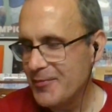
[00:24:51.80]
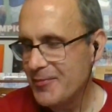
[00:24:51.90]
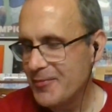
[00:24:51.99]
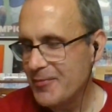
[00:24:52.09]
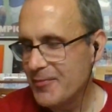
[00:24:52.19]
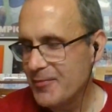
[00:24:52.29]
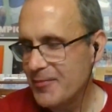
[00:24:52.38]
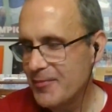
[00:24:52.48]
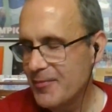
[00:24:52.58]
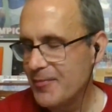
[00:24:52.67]

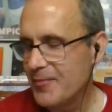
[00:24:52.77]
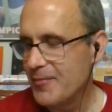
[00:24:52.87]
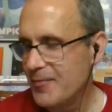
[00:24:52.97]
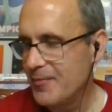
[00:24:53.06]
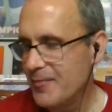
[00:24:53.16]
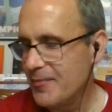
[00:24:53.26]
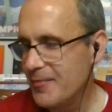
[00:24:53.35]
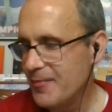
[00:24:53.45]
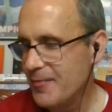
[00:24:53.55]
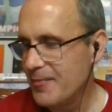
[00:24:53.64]

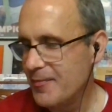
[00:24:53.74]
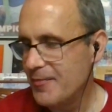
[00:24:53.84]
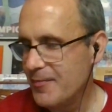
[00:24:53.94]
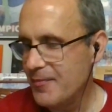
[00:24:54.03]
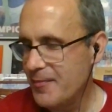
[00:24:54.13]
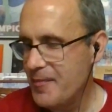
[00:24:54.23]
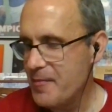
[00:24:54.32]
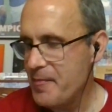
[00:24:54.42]
No words are spoken by the person on screen.